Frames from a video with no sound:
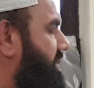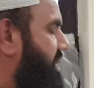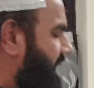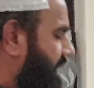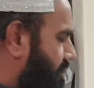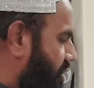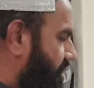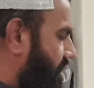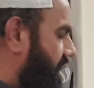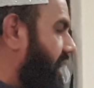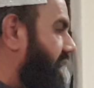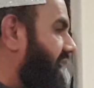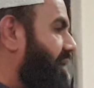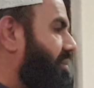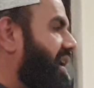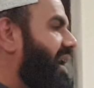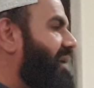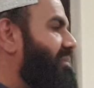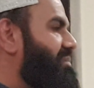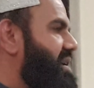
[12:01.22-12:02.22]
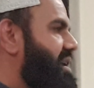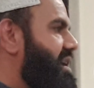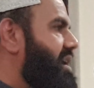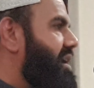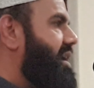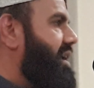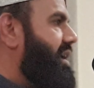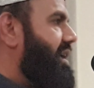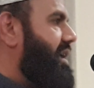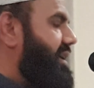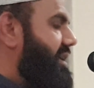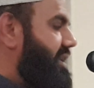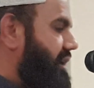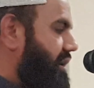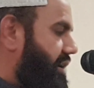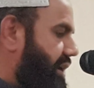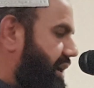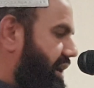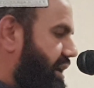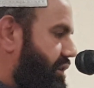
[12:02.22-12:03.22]
I'm okay, I'm happy.
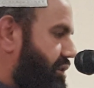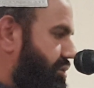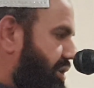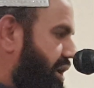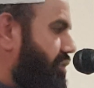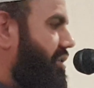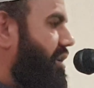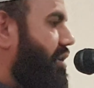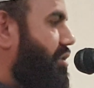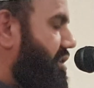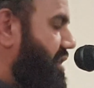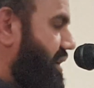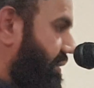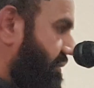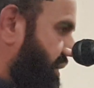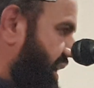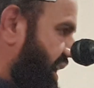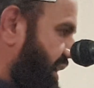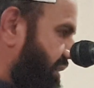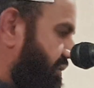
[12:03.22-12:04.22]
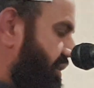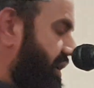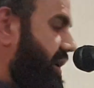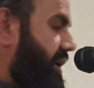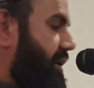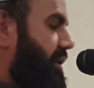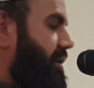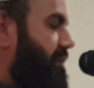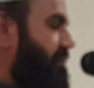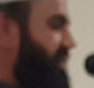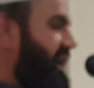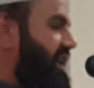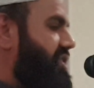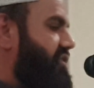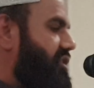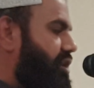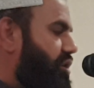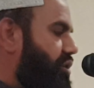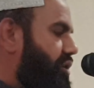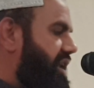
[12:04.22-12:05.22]
Okay, you are doing out of love, but
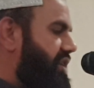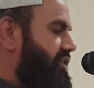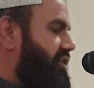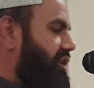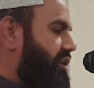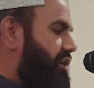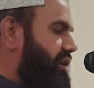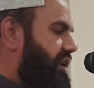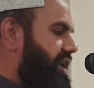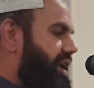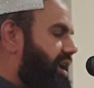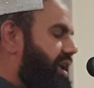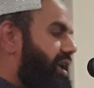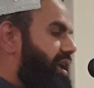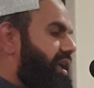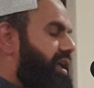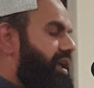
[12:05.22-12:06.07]
slowly,